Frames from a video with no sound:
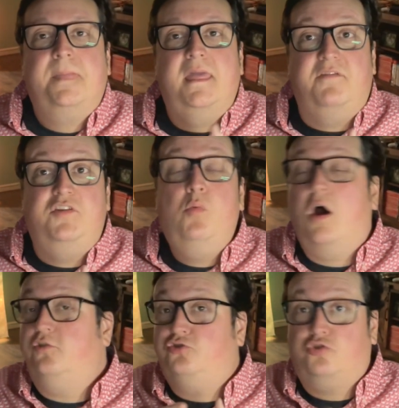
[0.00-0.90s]
if you
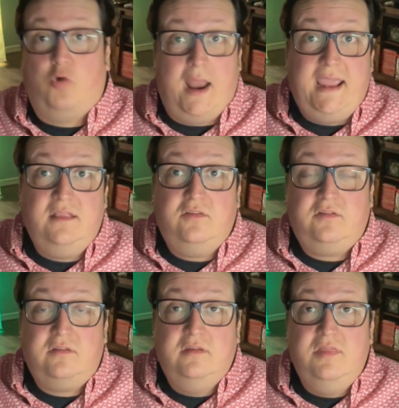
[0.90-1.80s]
want
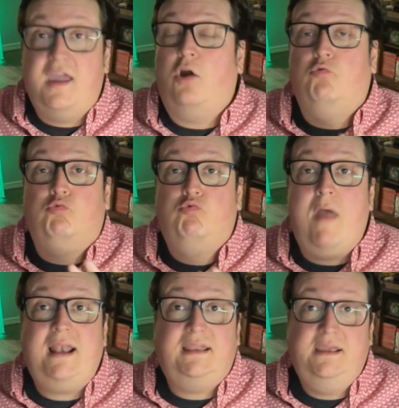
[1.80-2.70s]
trades, they are
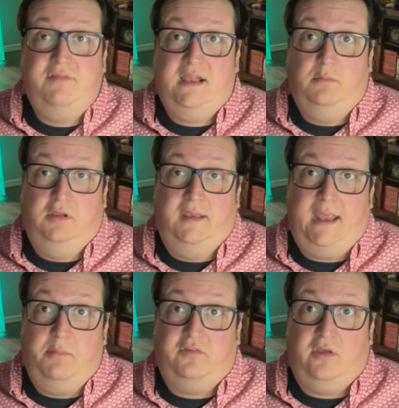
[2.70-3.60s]
readily available on
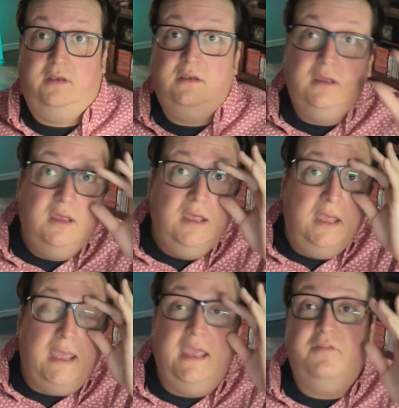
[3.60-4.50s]
Amazon.
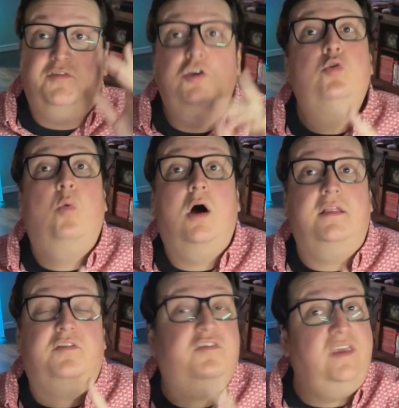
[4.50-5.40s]
If you
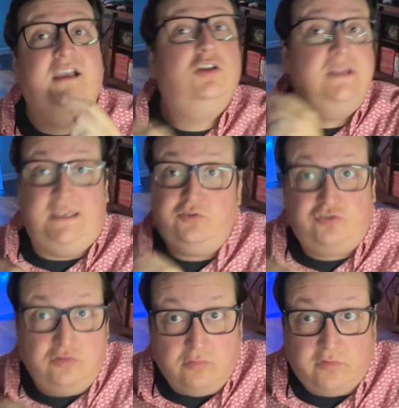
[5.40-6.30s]
want single
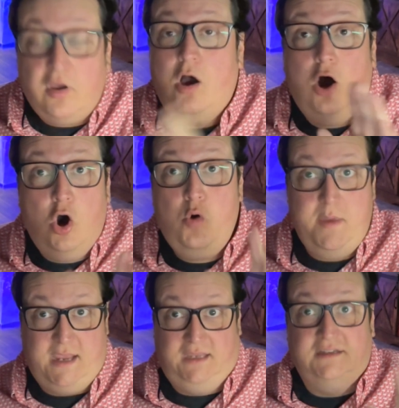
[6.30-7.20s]
issues,
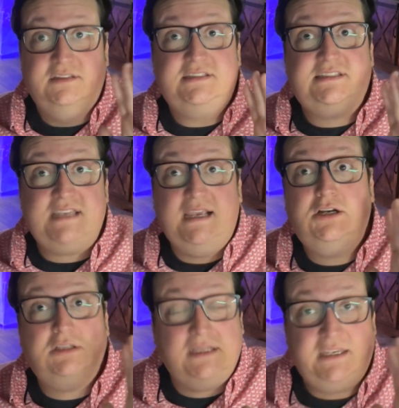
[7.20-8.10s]
homie,
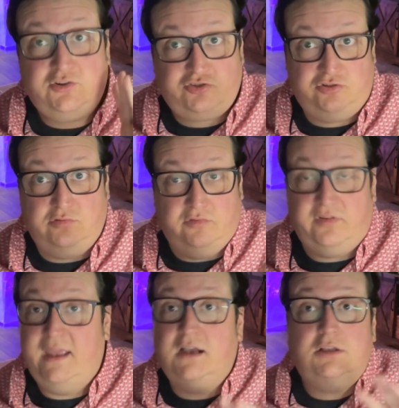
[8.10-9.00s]
single issues,
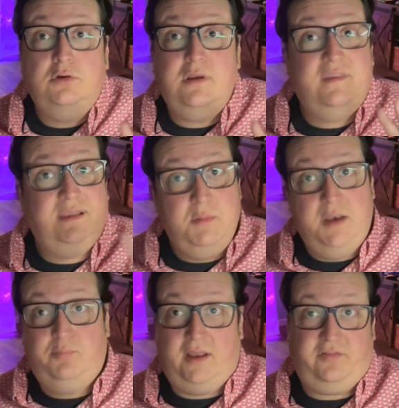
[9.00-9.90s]
including the
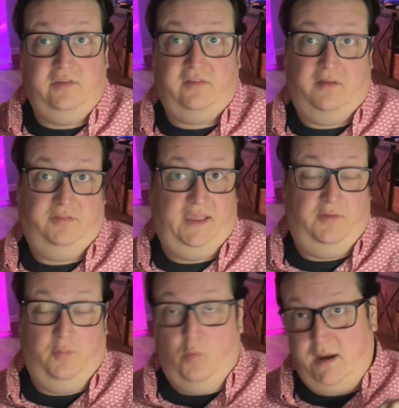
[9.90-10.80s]
limited pressing stuff like
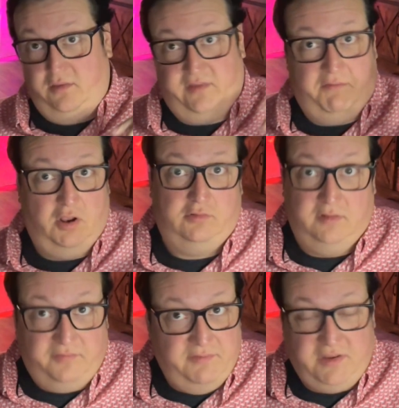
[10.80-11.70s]
the 1 in
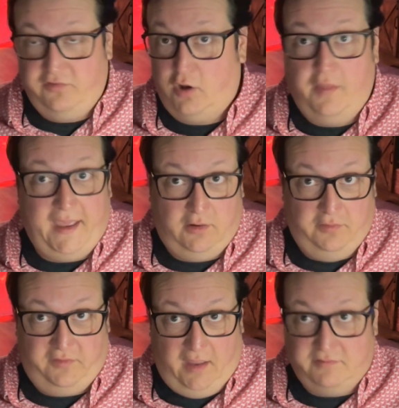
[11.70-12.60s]
750s and all that good
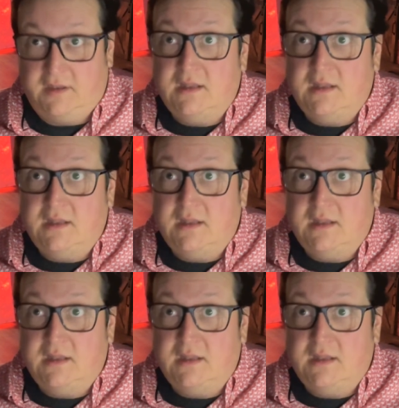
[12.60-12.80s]
stuff,